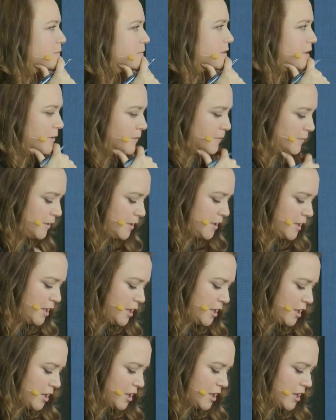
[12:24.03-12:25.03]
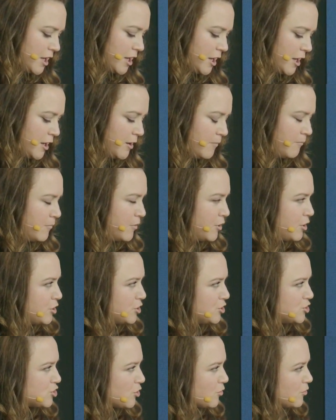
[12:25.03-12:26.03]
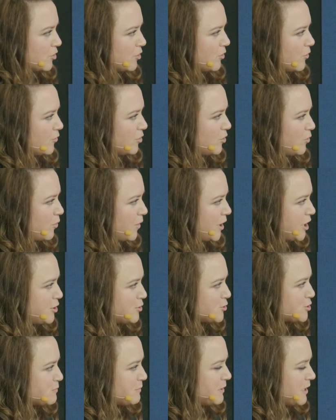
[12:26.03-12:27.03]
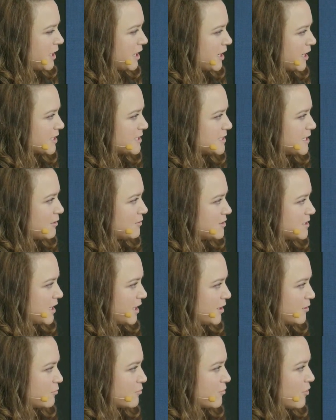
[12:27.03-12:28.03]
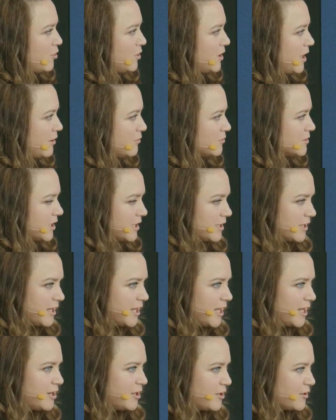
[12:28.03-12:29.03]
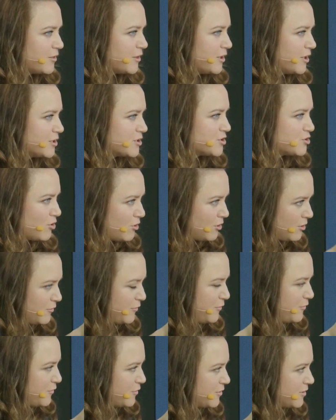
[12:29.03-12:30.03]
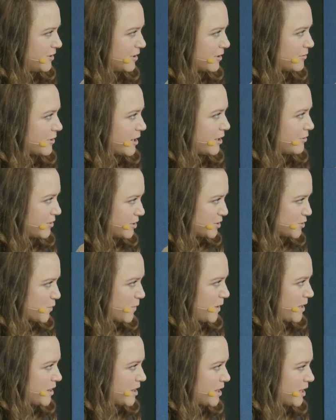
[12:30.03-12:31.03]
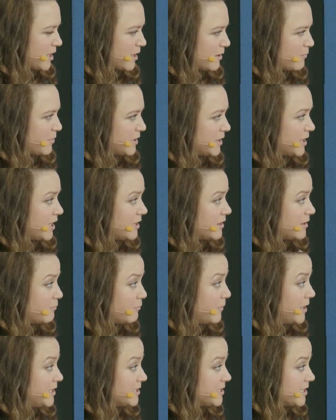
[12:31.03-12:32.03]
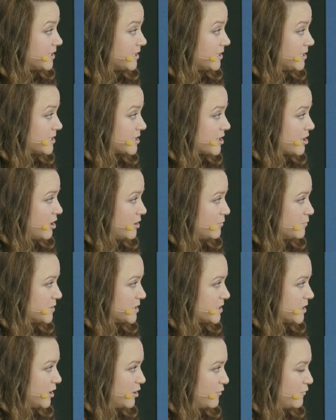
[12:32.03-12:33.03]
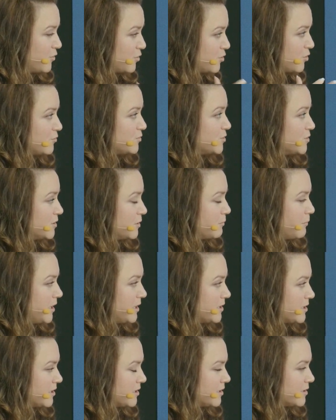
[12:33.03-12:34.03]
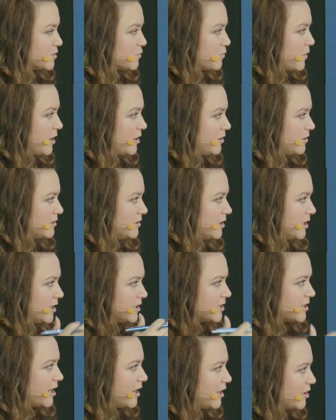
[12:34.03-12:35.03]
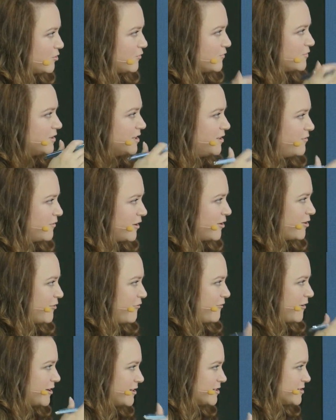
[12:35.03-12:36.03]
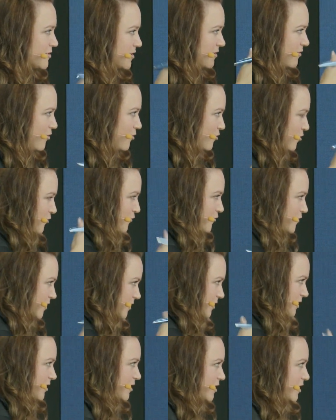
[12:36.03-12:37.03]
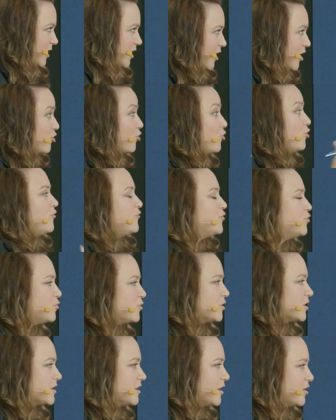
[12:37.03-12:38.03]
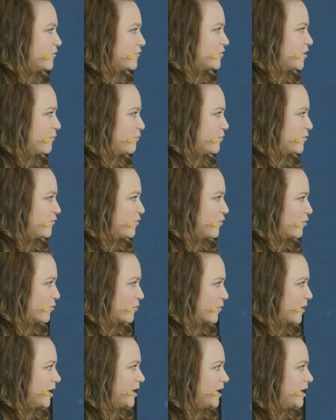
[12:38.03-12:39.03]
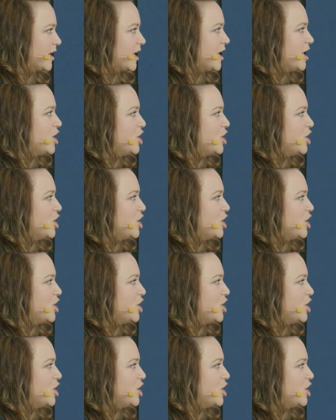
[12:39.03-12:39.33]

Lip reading: Yeah. So the way you're speaking, it sounds like rollout and getting things off the ground is one thing, but then the maintenance comes, and if you don't do the maintenance well, then it kind of de-verifies all of the thing and all of the work that you've done before, right?